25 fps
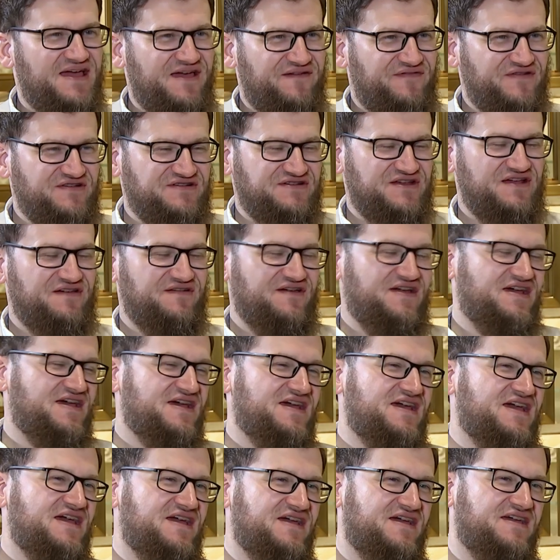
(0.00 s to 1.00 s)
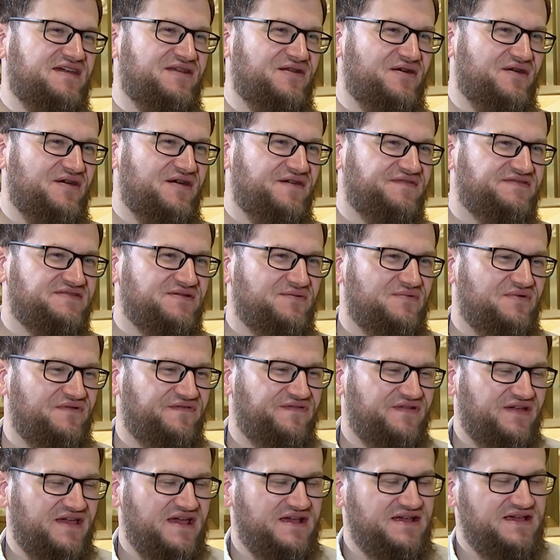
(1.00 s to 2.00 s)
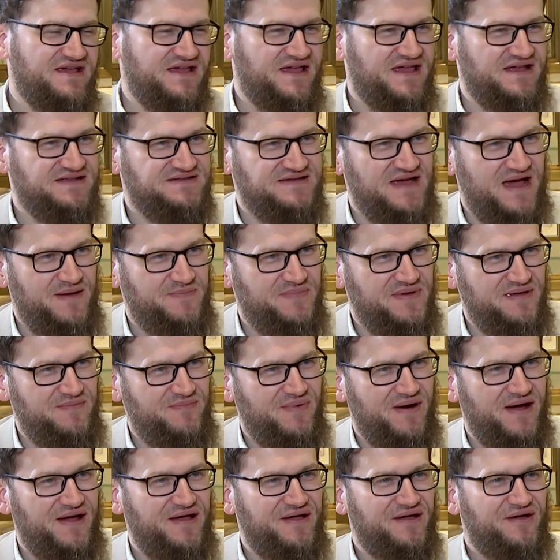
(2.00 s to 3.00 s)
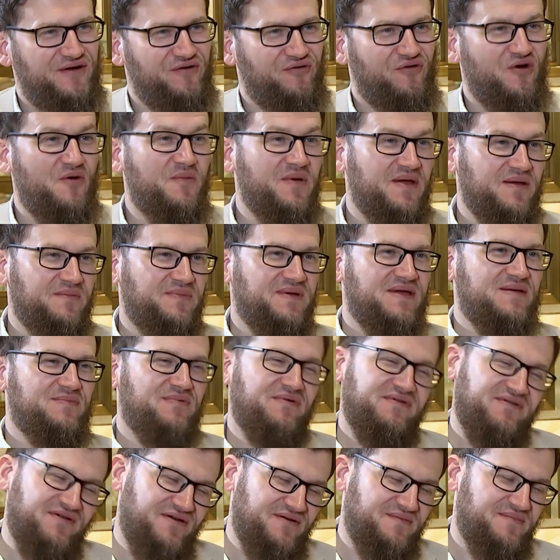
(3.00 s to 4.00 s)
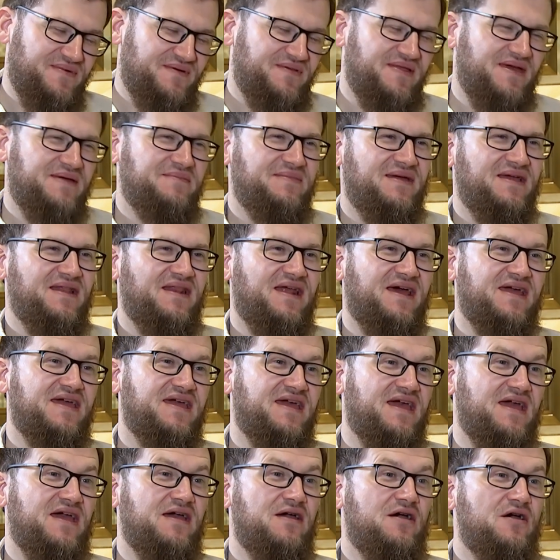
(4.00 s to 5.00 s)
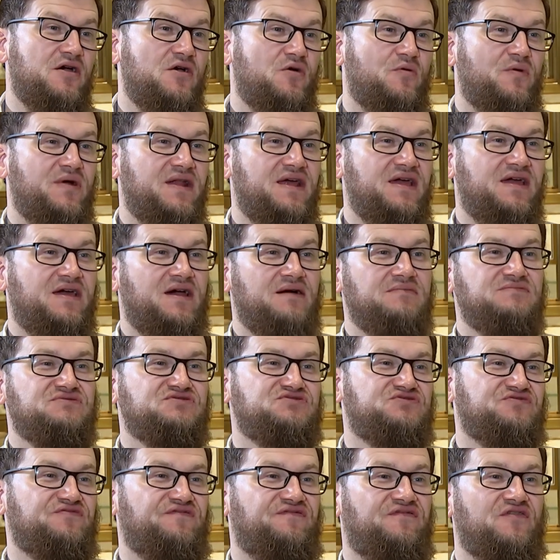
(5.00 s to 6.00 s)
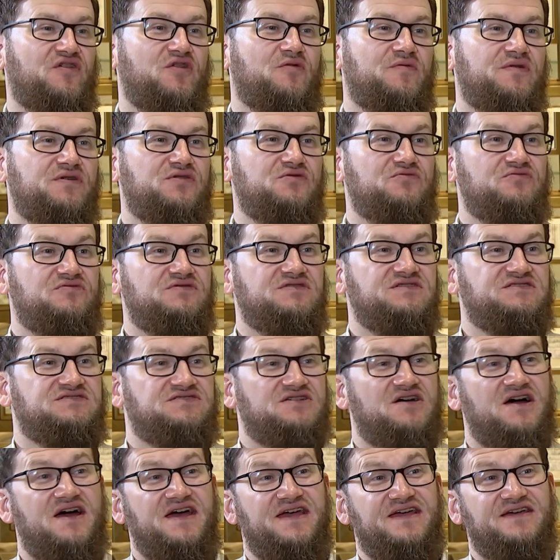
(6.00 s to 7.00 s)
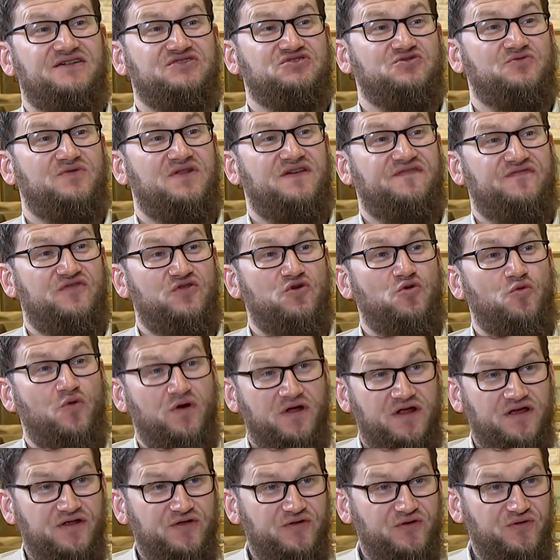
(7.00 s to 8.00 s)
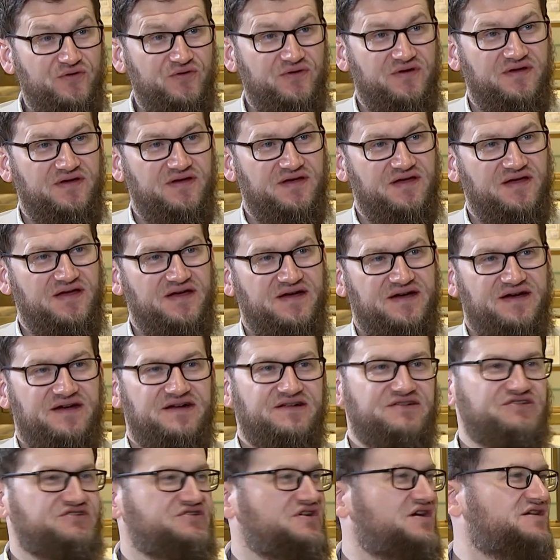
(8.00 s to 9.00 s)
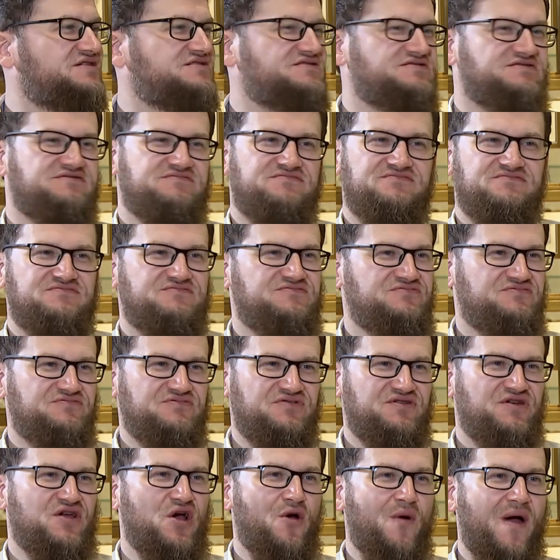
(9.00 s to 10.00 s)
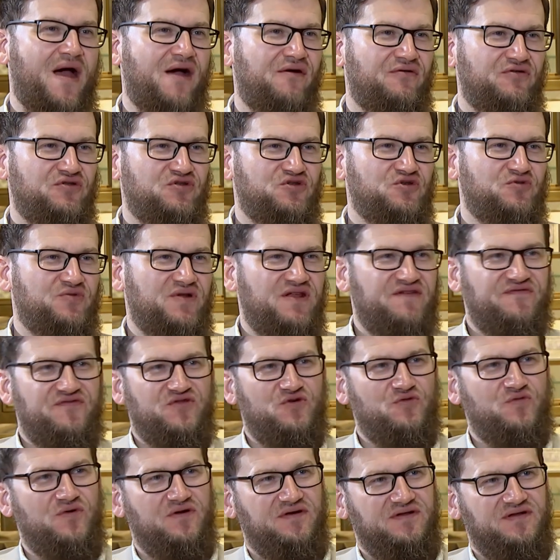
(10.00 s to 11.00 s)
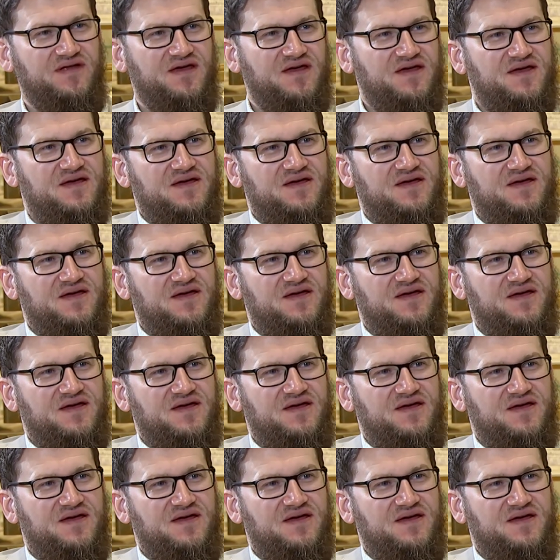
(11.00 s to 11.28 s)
if someone gets happy by robbing people, no. But they mean like when it comes to following your desires or whatever you want to do, just go out and do whatever you want,